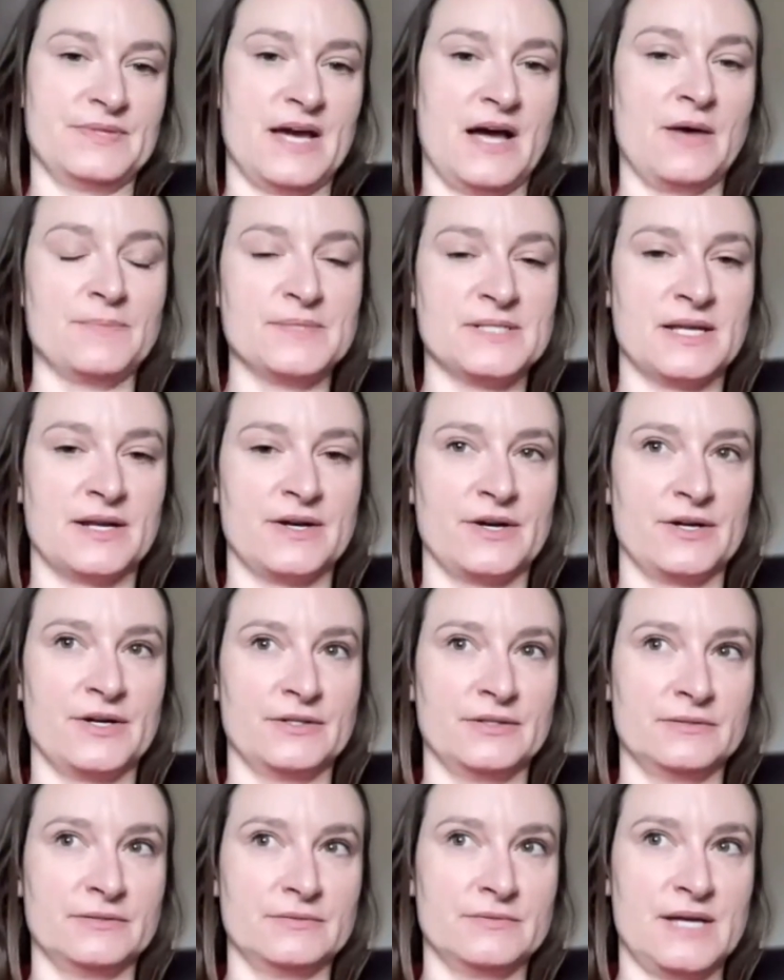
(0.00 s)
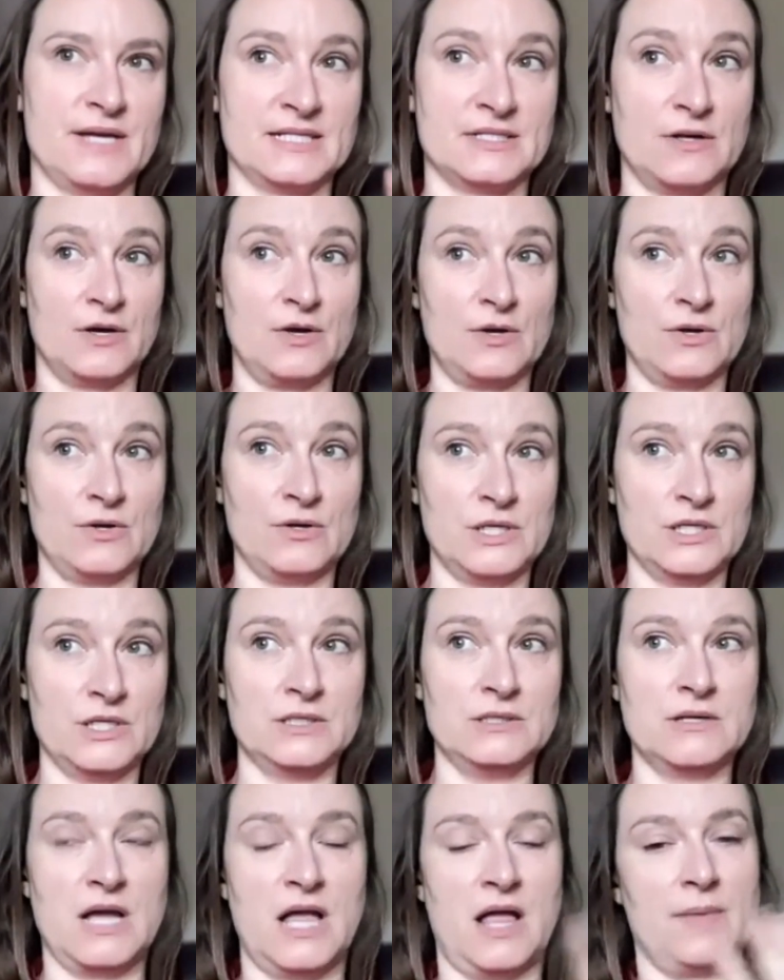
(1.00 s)
the help center as a
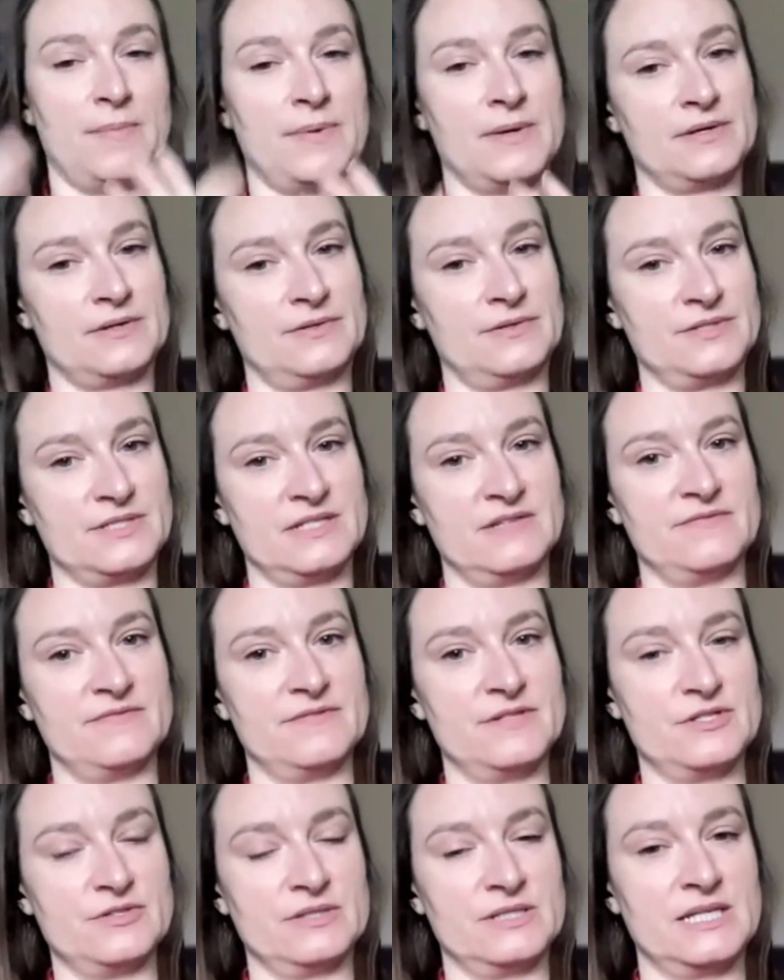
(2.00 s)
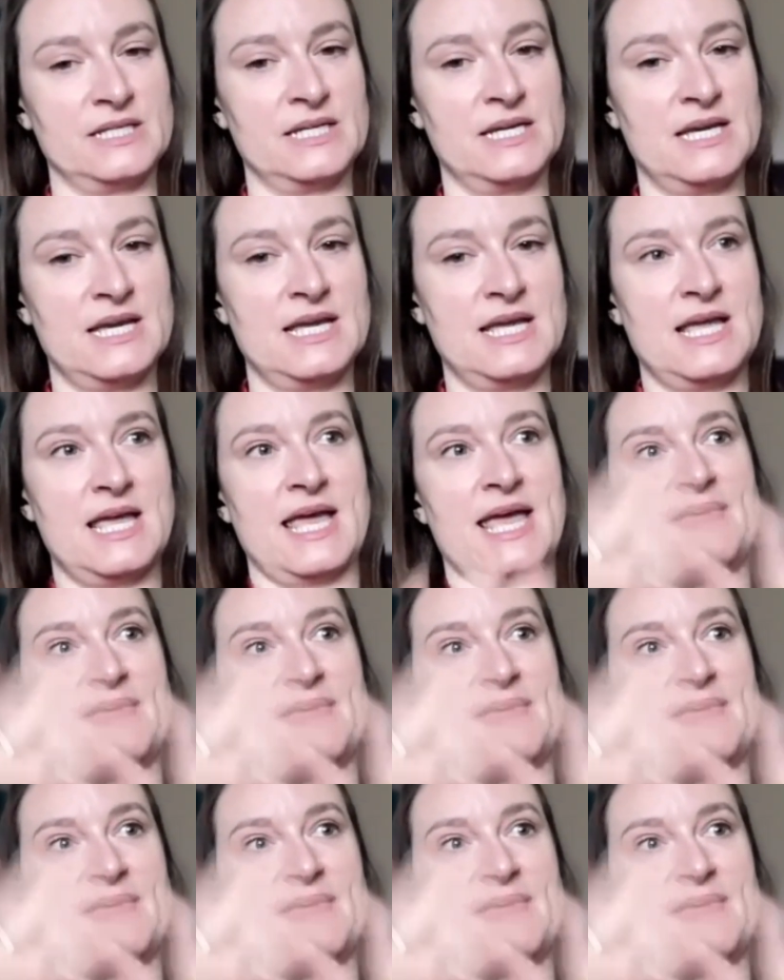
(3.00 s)
whole, help articles individually,